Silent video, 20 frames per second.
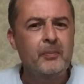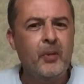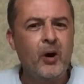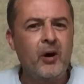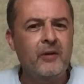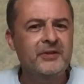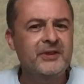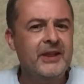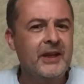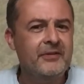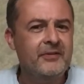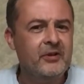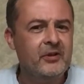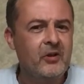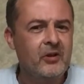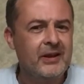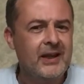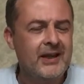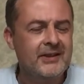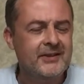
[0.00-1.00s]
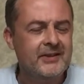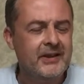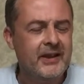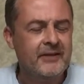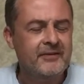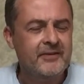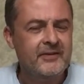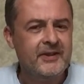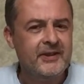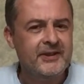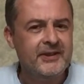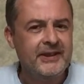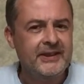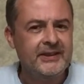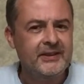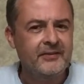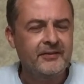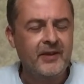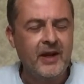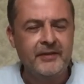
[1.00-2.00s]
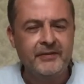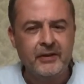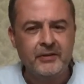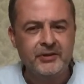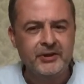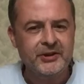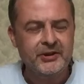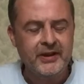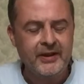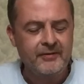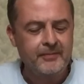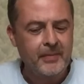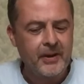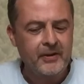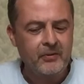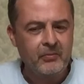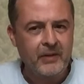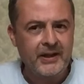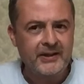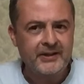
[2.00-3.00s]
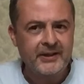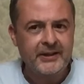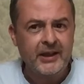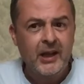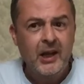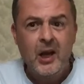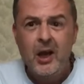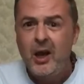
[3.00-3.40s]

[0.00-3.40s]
but obviously after it got cancelled after season 5, it was just left by the wayside.